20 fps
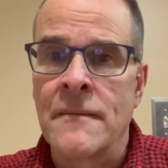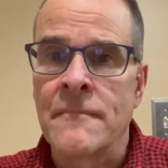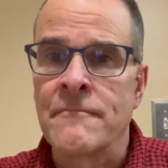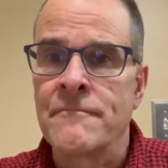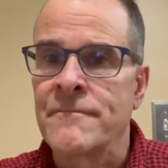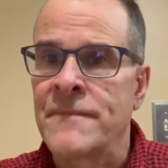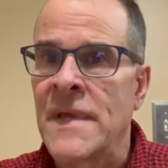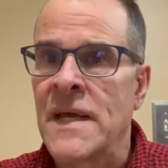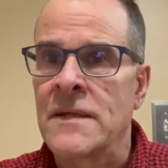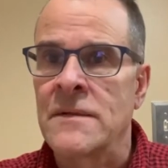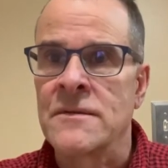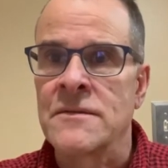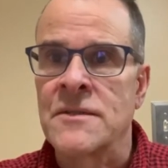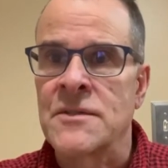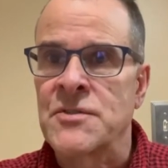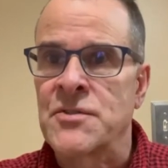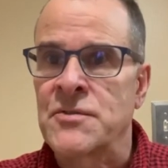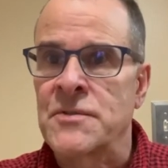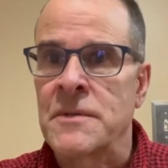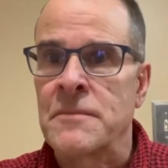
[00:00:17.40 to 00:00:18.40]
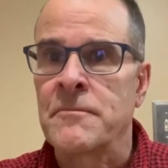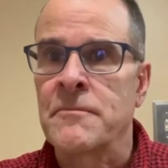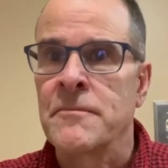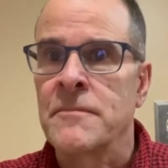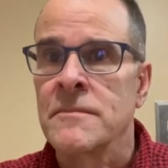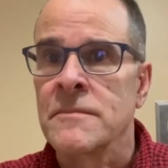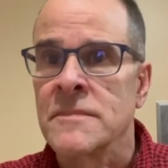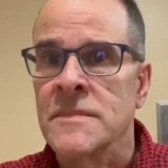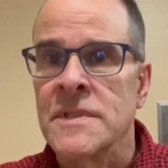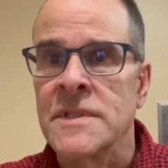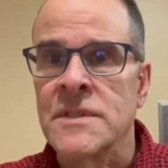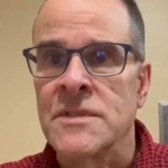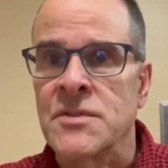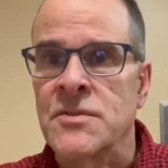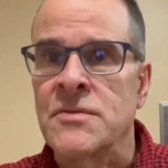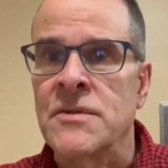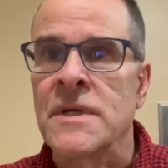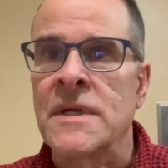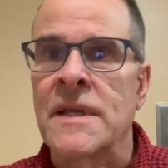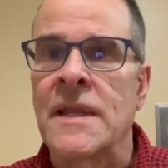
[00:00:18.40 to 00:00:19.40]
down in the Strip
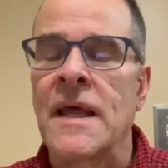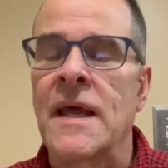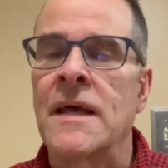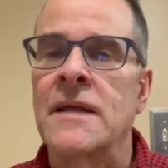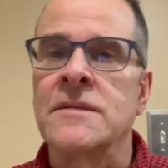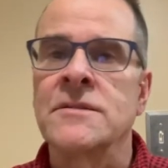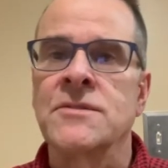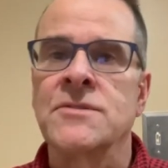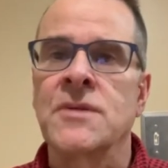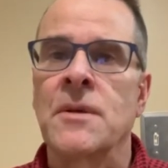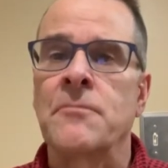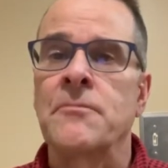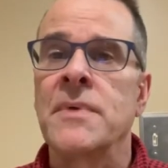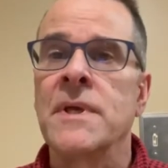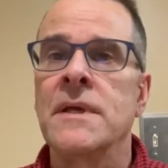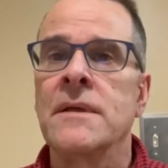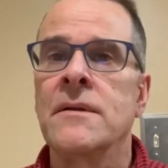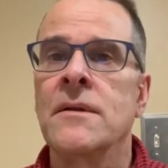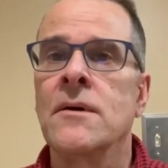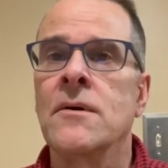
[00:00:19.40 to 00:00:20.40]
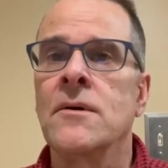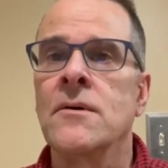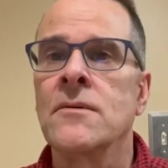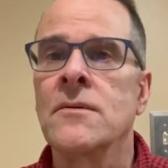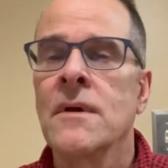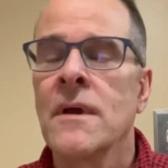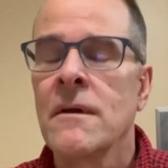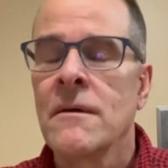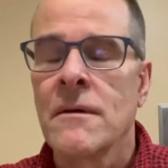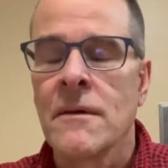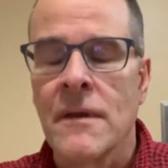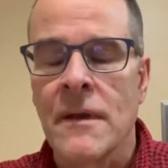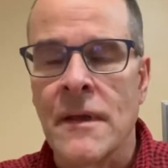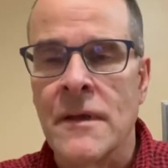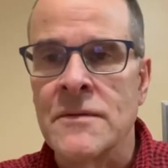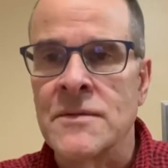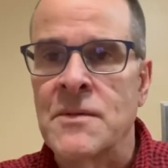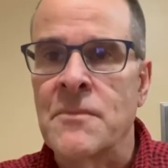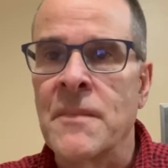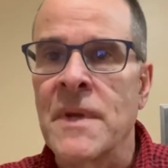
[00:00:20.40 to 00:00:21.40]
District, had Chapino. It
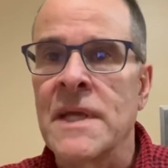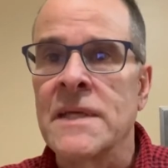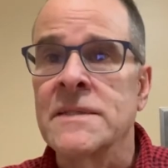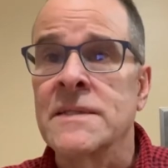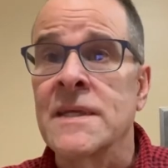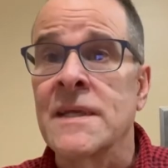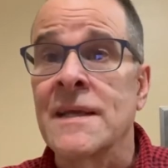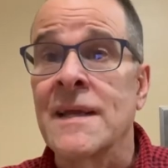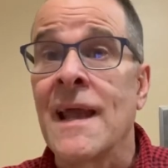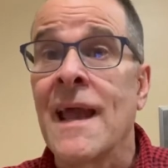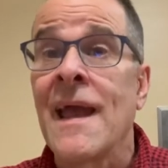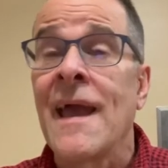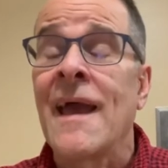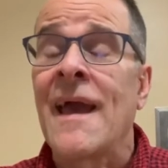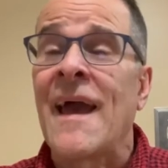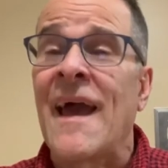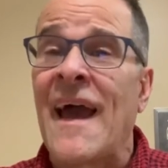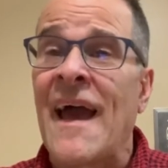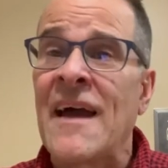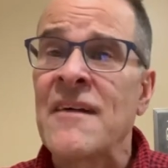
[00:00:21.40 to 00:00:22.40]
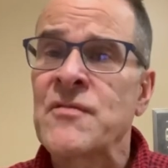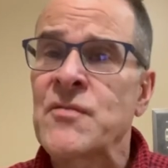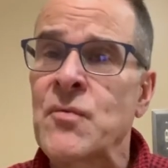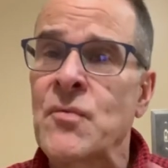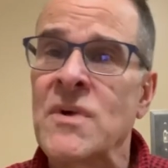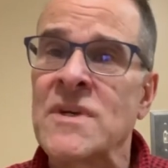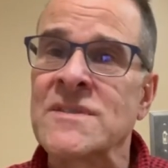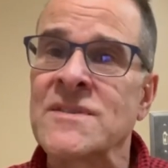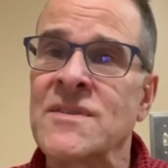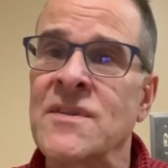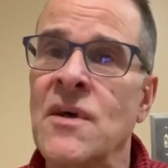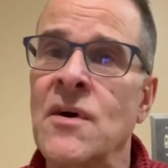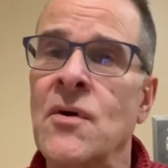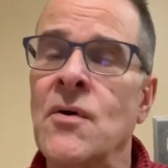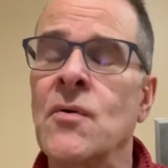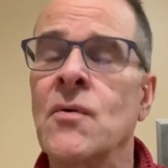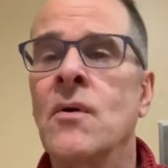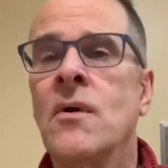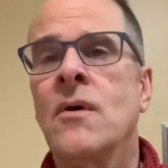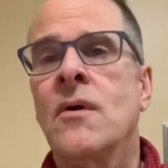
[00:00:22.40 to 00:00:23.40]
was amazing. Afterwards,
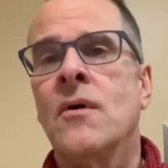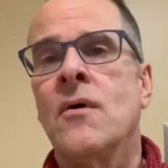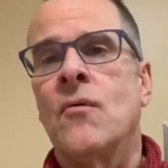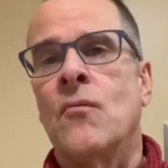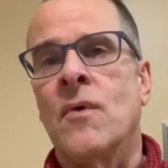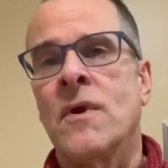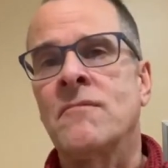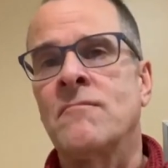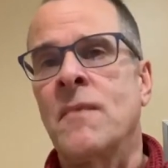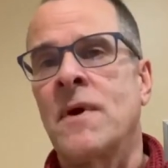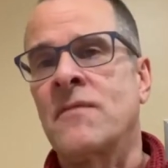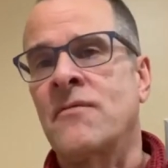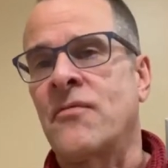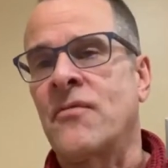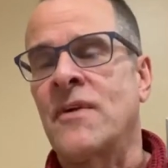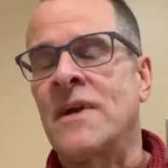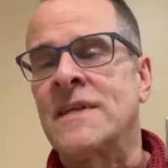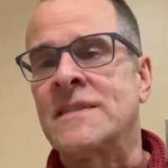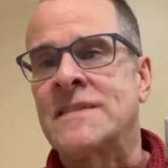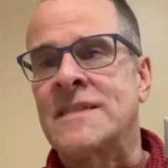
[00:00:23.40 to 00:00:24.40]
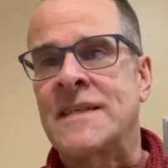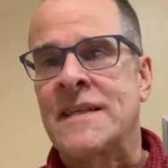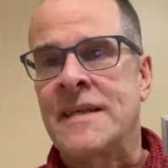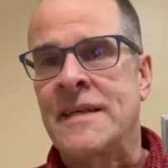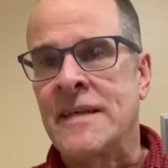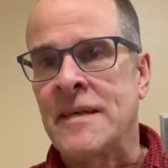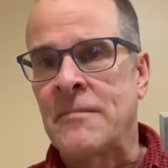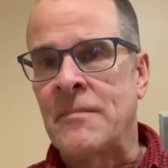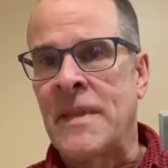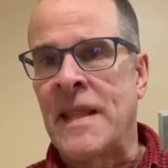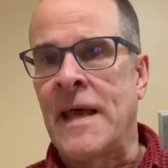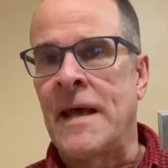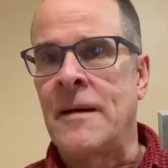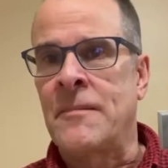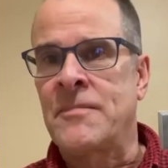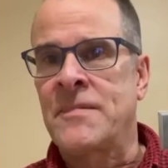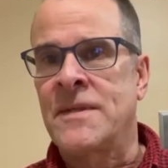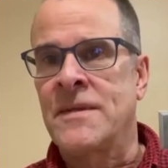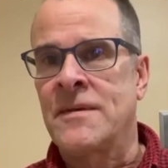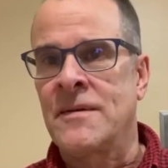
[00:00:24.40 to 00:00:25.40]
though, one of my friends
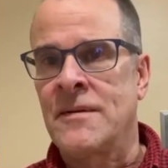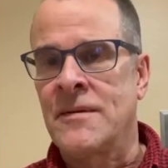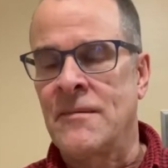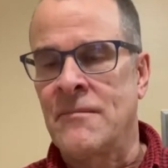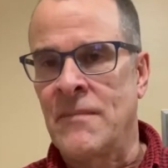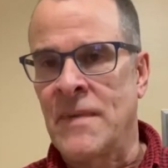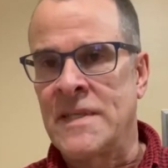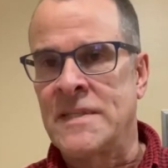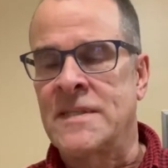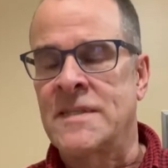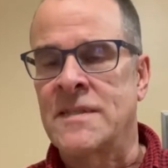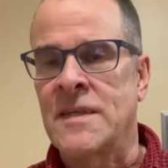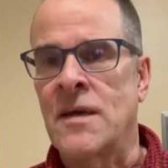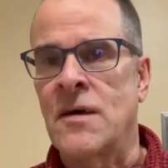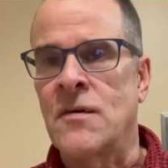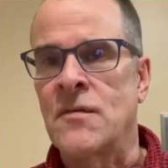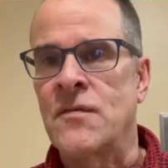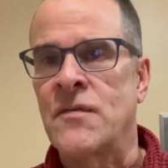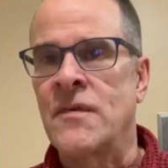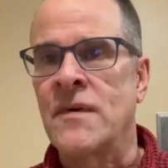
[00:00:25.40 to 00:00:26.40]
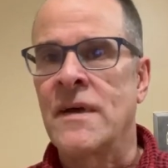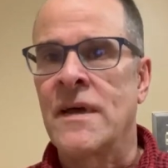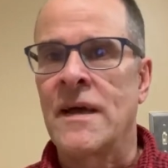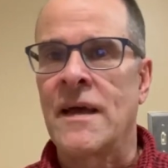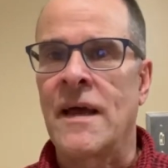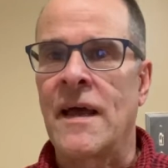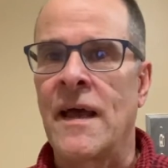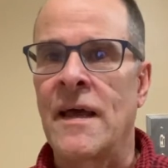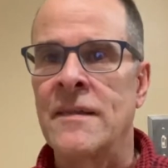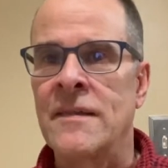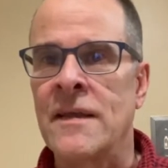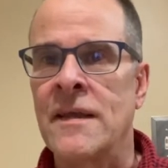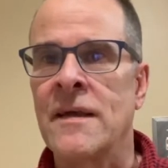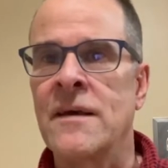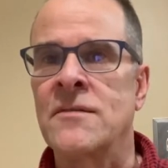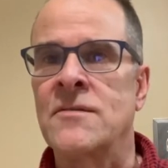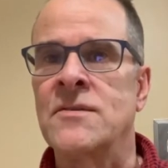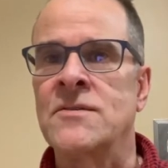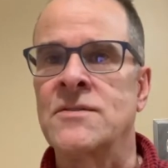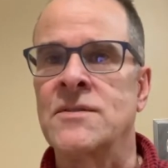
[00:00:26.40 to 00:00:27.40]
kidnapped myself and the
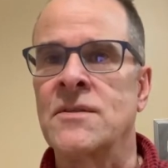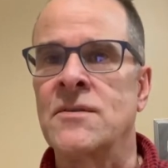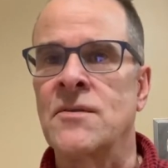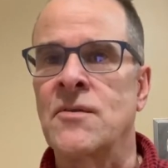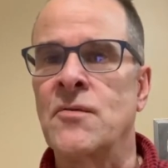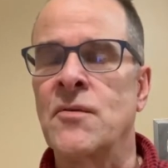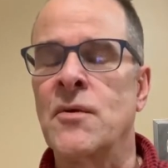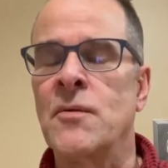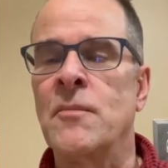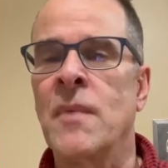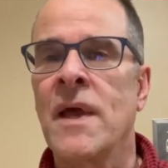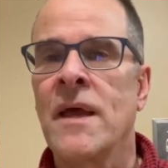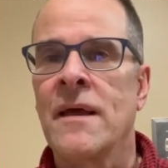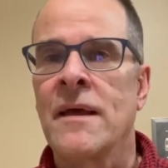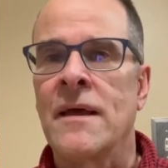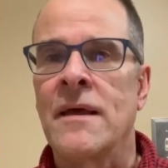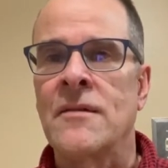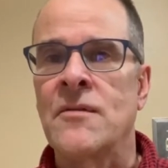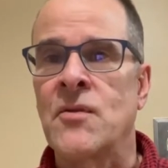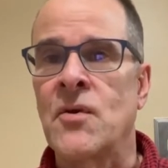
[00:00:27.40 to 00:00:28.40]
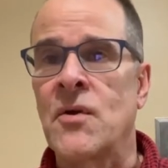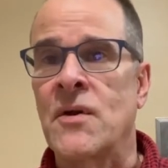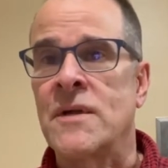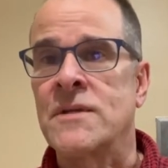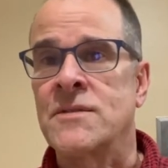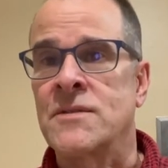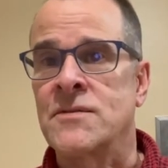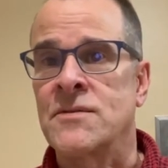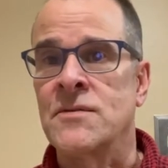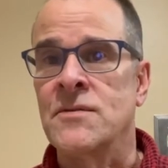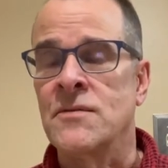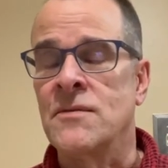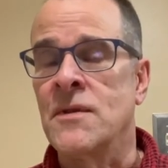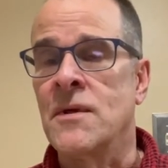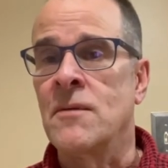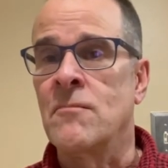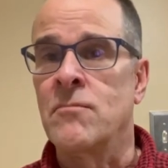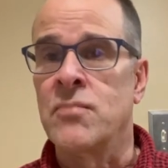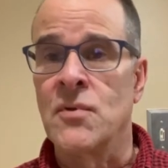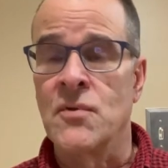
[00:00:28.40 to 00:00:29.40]
others in the group and took us to the
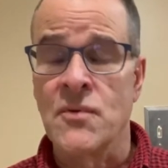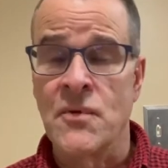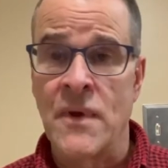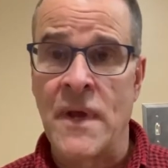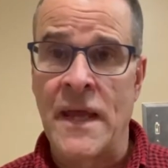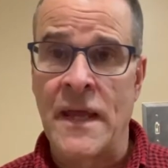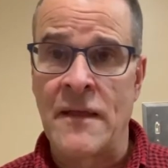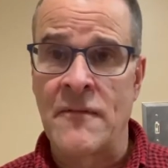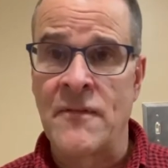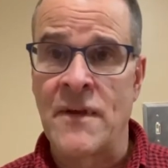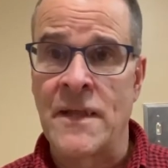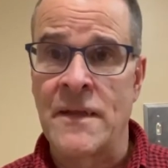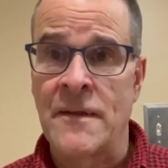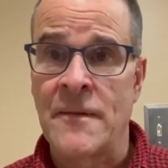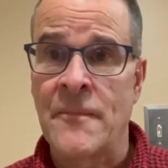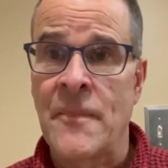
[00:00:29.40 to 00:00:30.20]
Blue Haven,